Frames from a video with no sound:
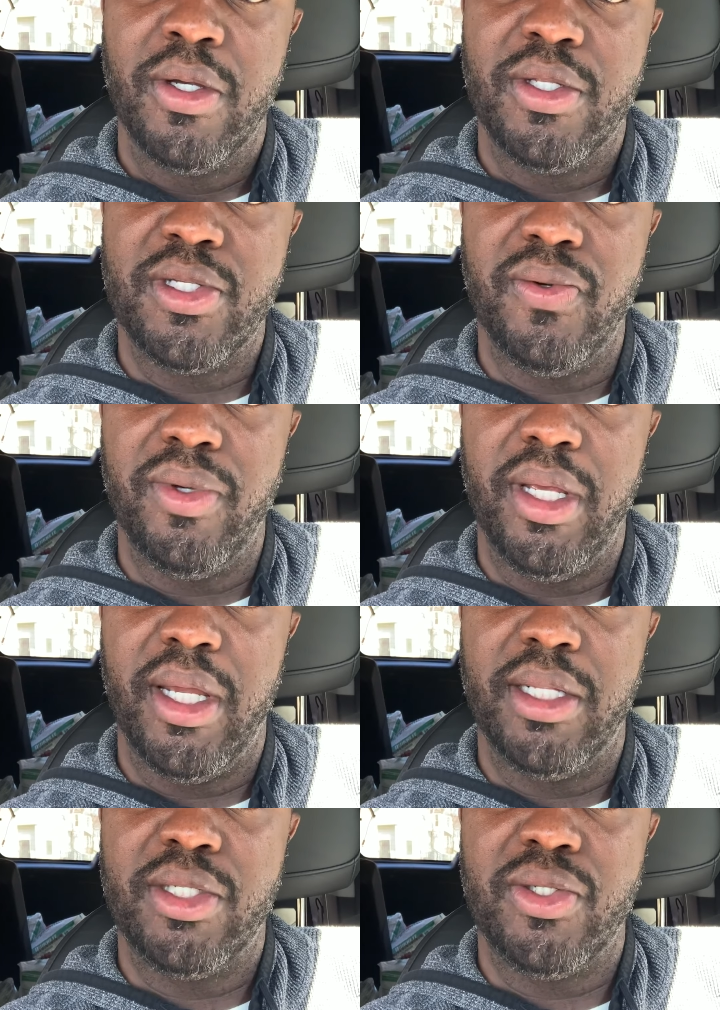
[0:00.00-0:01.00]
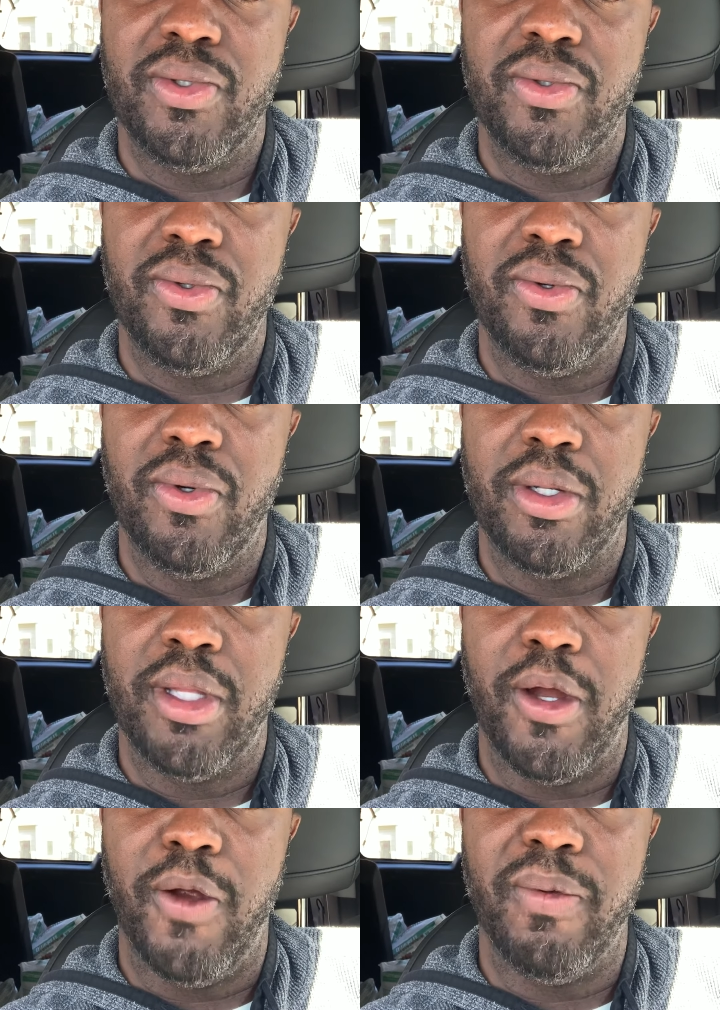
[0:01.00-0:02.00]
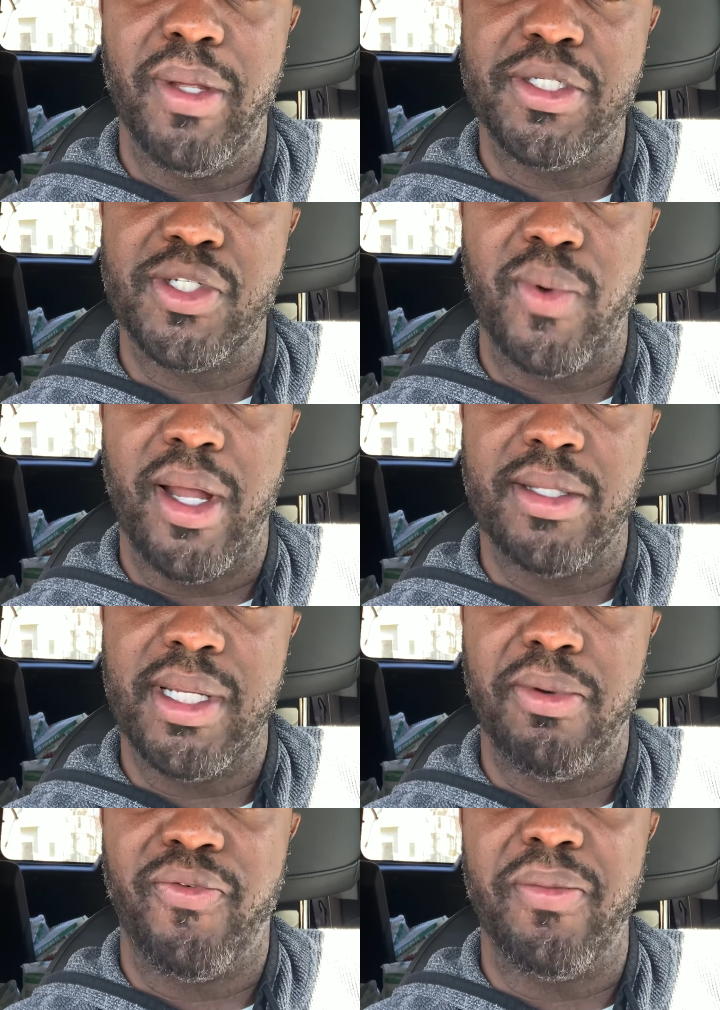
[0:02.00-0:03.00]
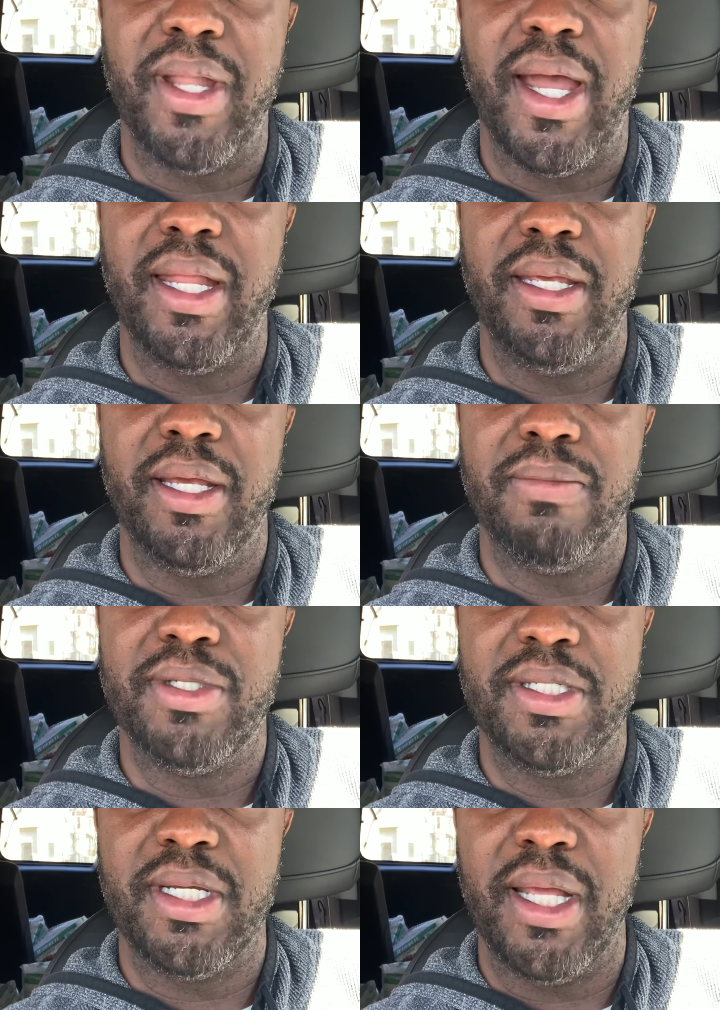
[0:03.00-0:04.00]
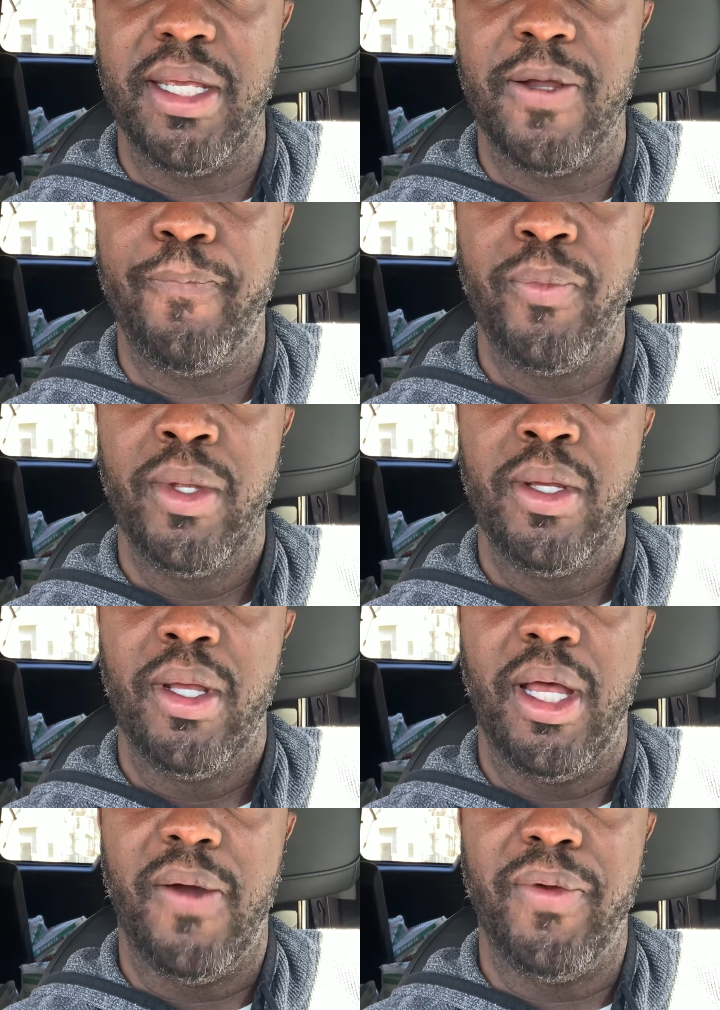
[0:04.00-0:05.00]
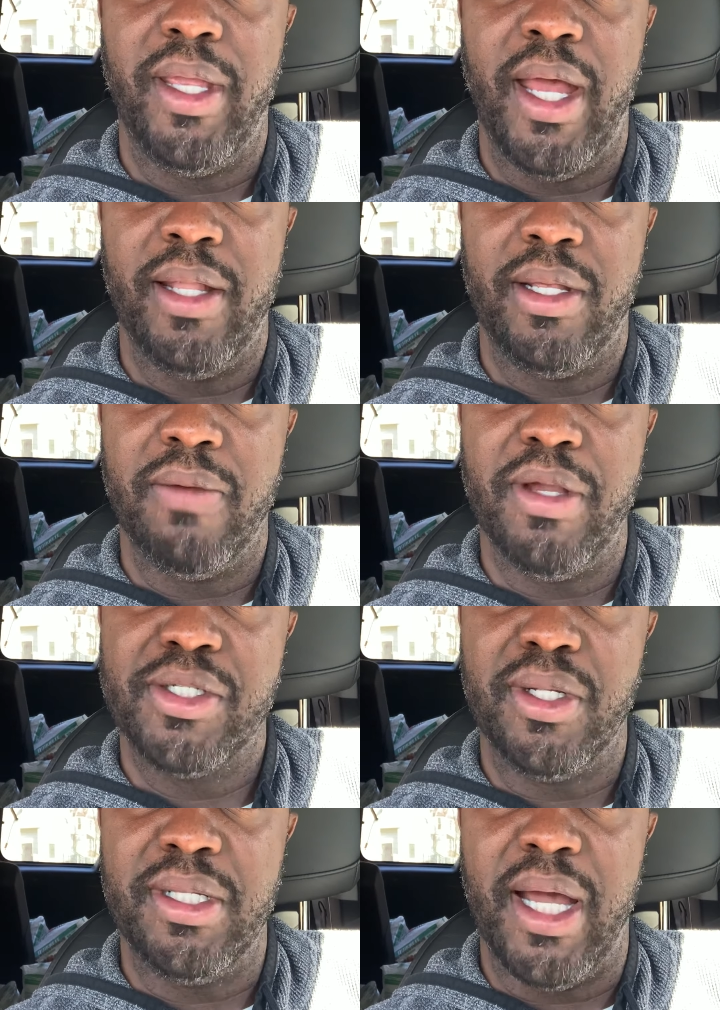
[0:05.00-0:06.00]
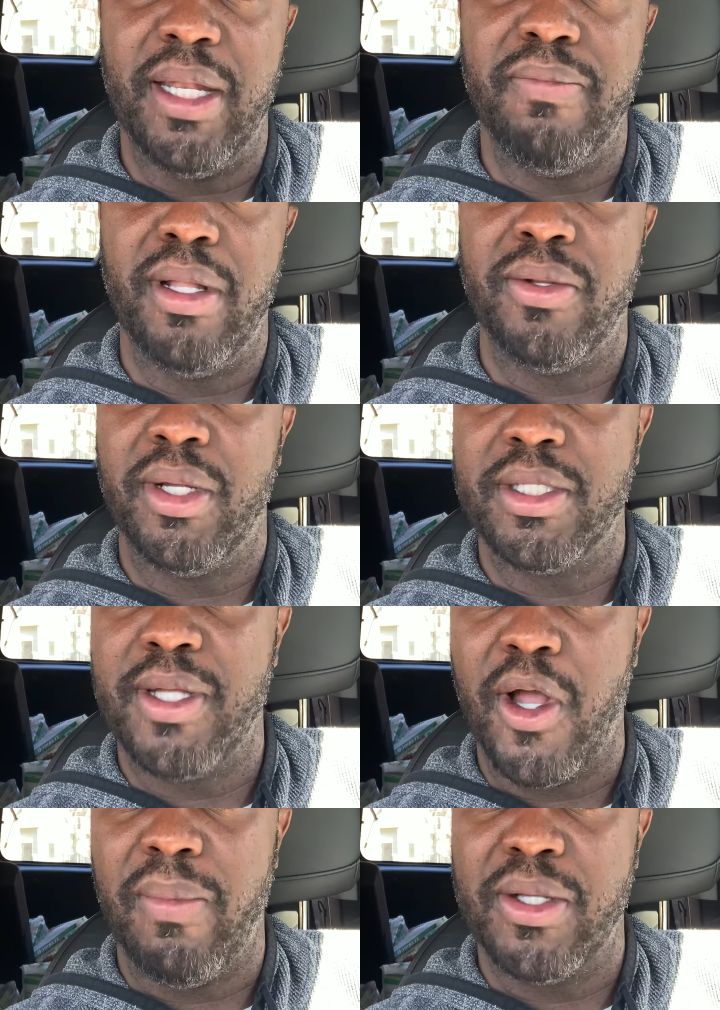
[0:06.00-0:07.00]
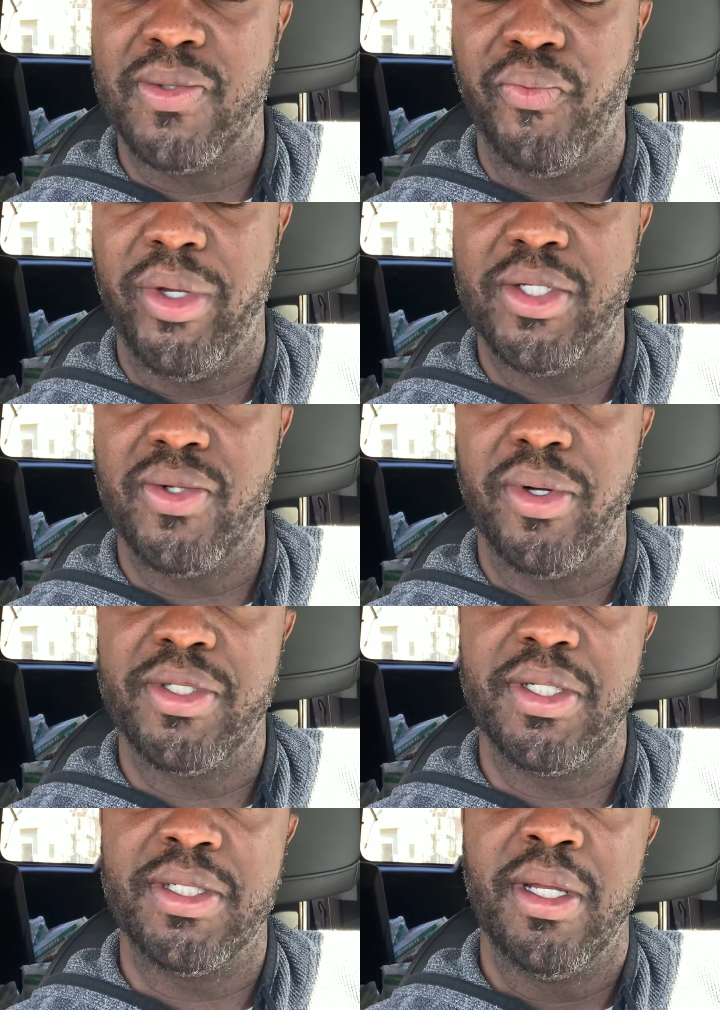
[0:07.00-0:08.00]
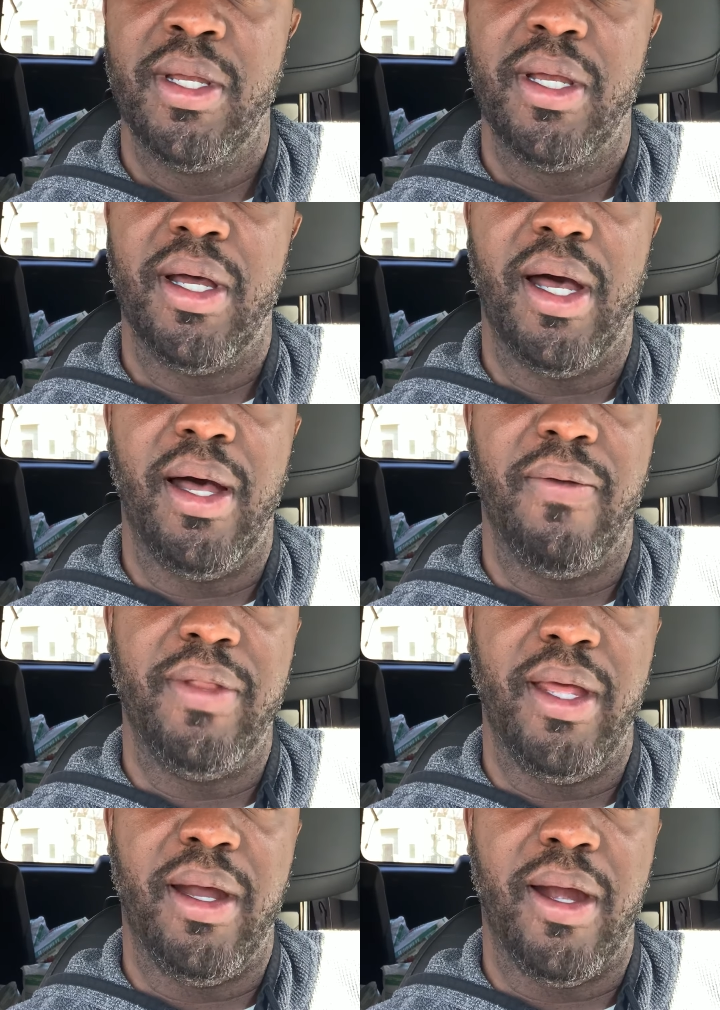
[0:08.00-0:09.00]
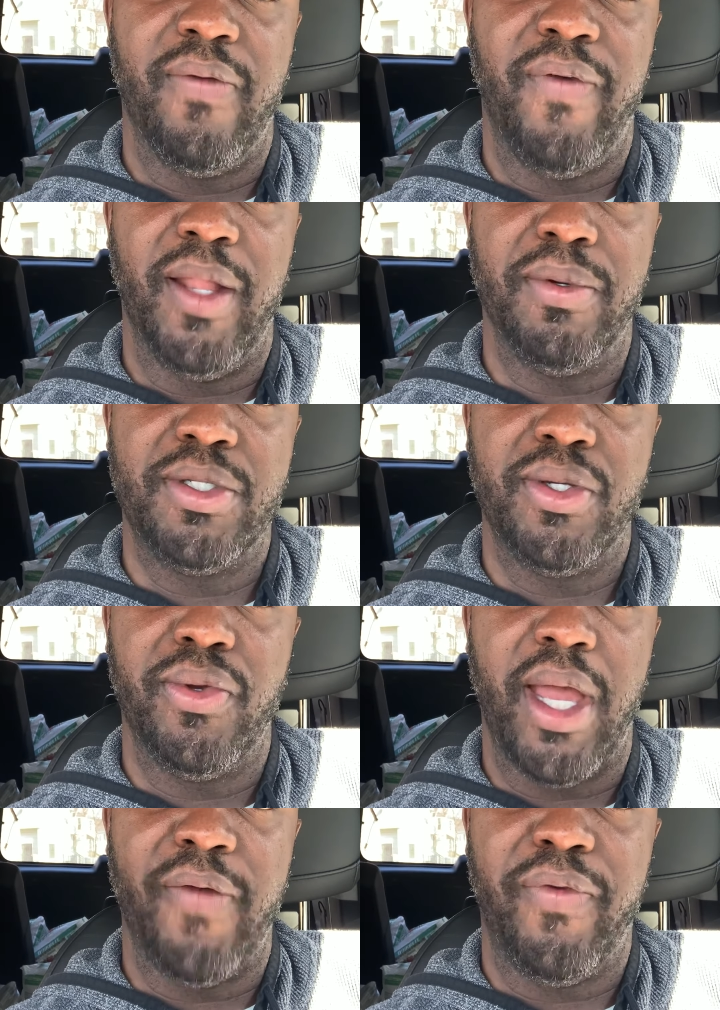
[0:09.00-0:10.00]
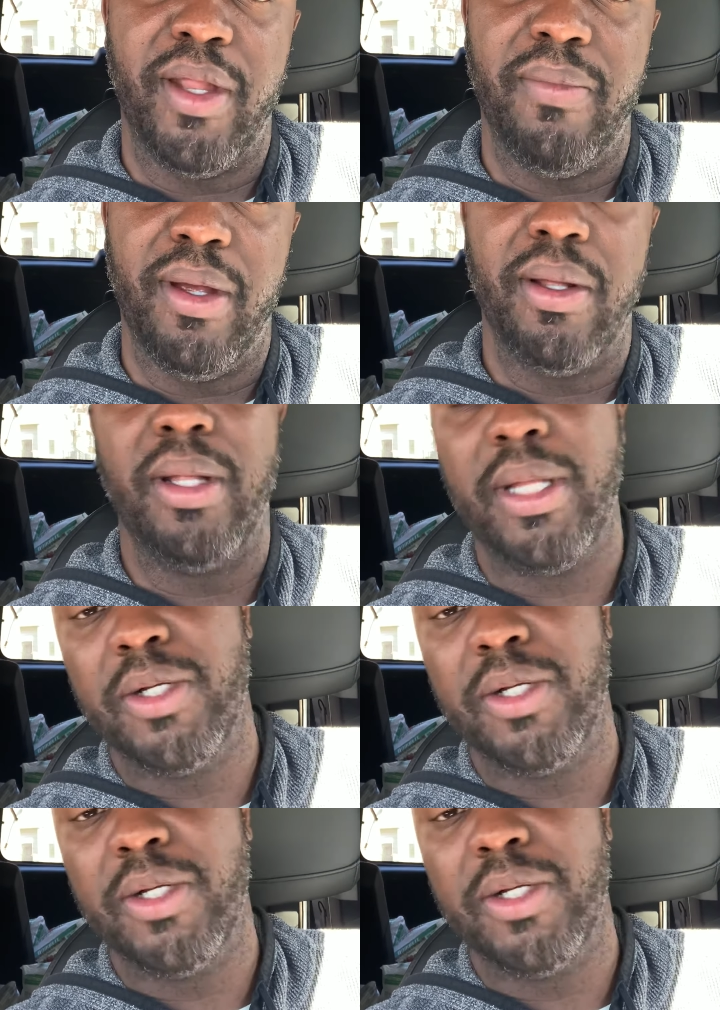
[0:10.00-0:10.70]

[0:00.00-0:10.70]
tune in to the Urban Business Roundtable from 9 a.m. to 10 a.m. Uh, we got Commissioner Donna Miller going to talk about some resources uh, that are available to African that,